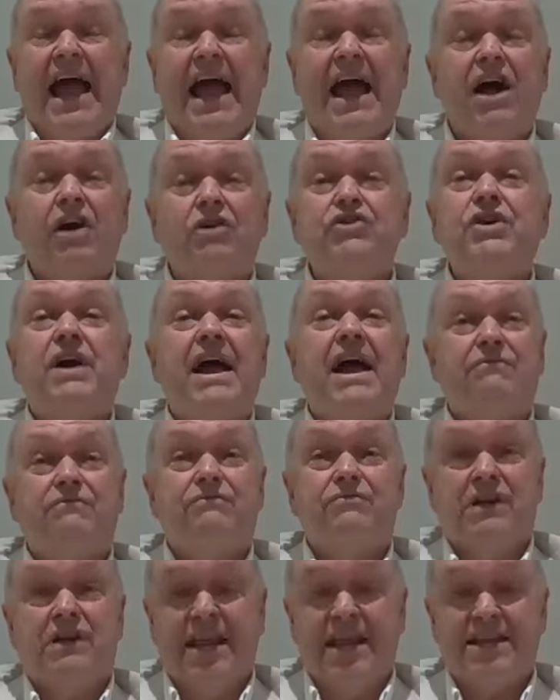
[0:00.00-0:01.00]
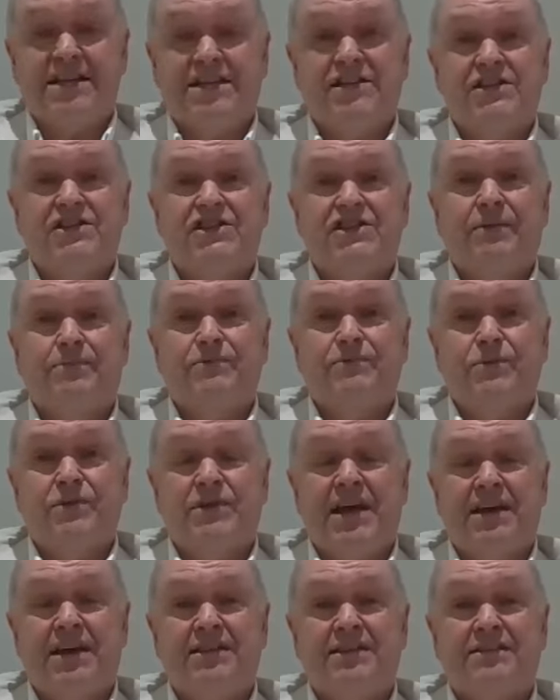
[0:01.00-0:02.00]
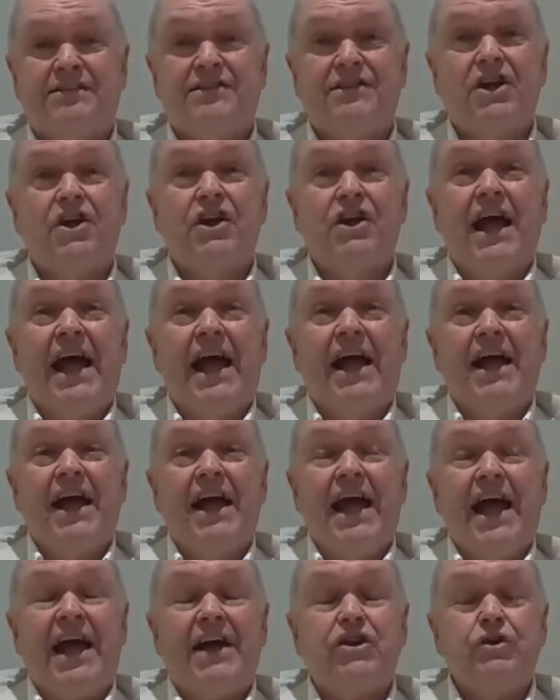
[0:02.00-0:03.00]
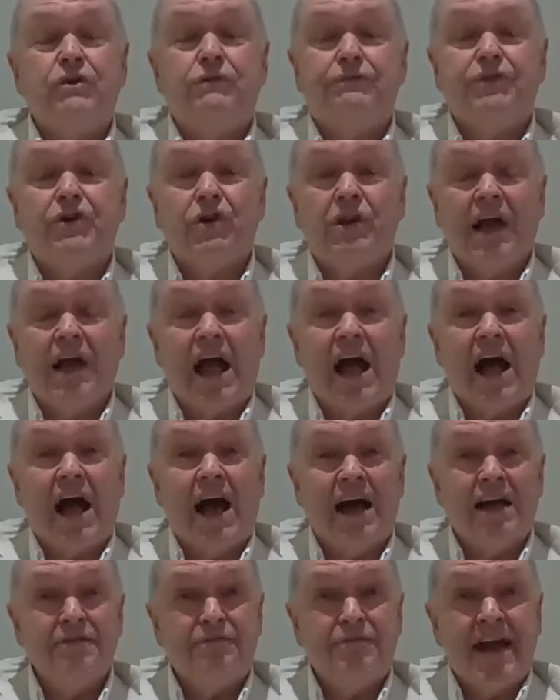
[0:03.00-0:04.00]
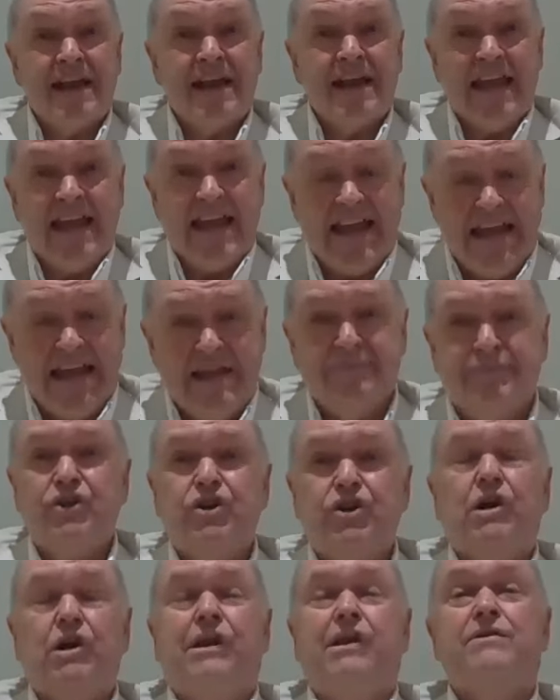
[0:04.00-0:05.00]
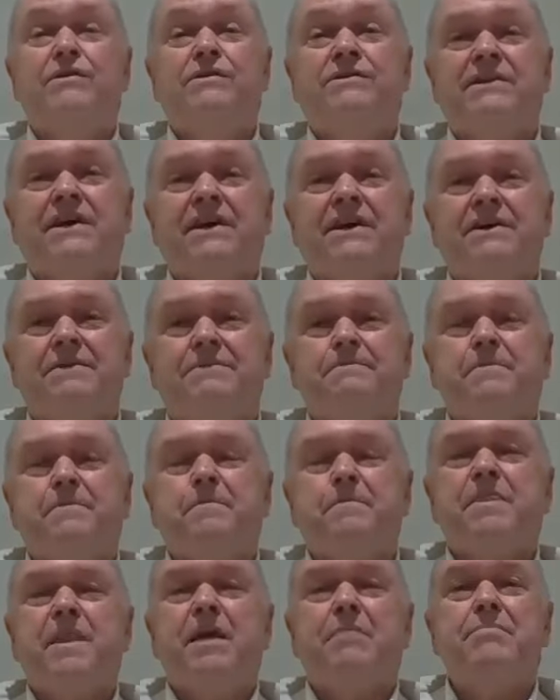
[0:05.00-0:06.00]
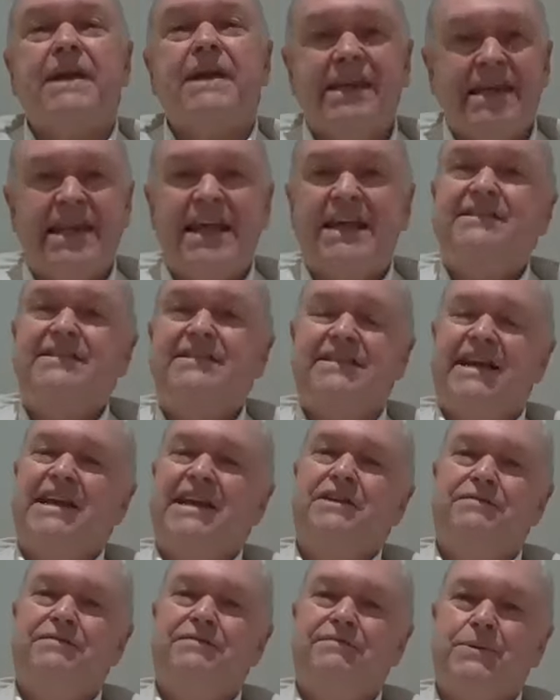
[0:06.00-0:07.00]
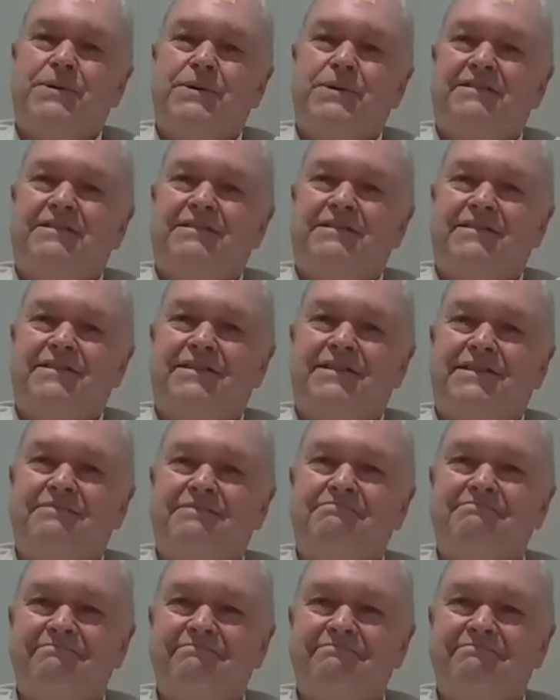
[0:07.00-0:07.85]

how to have relationships with others. And you feel, I find, even closer, but less influenced.